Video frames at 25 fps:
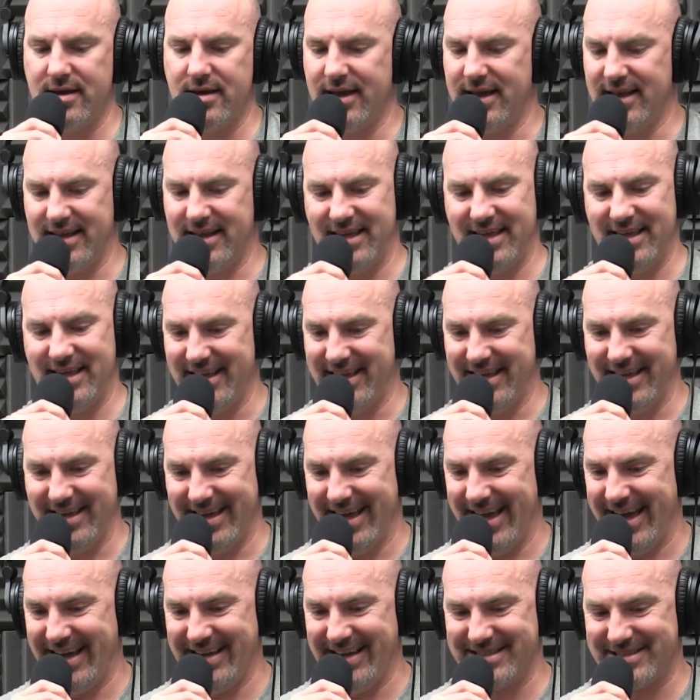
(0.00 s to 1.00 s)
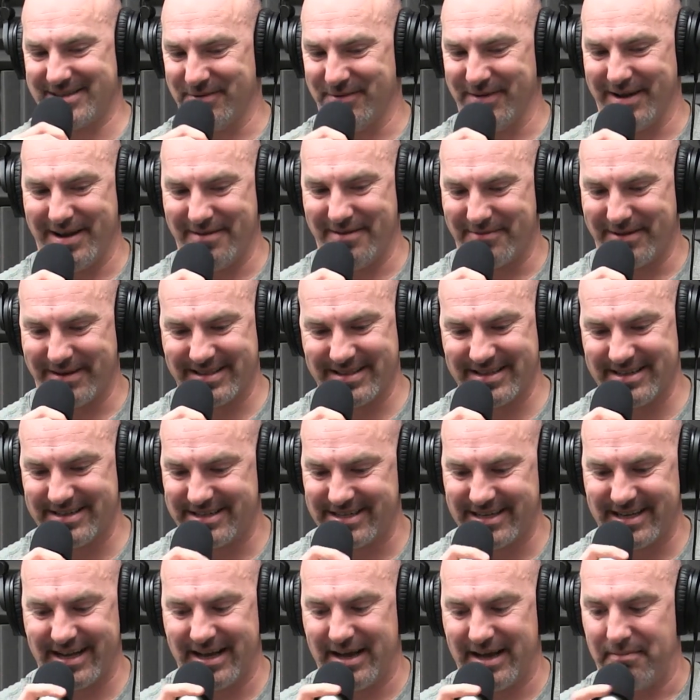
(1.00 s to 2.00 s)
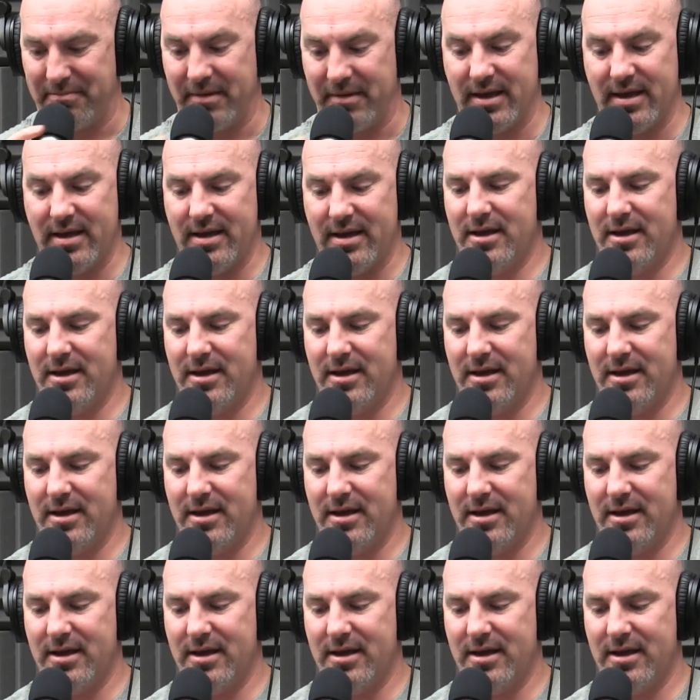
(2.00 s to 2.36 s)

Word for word: and he hates it when I bring this shit up.